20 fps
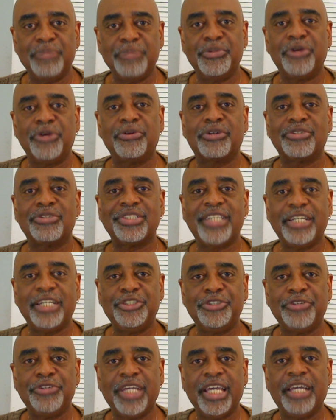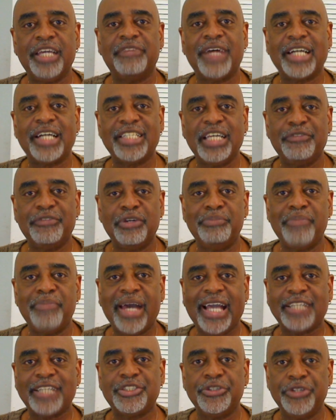the miracles that you give are given
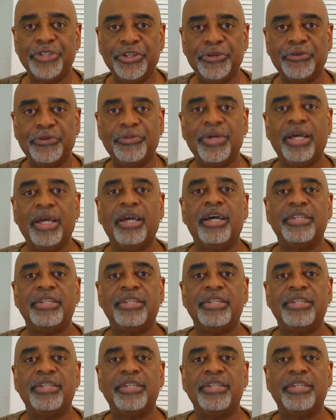back to you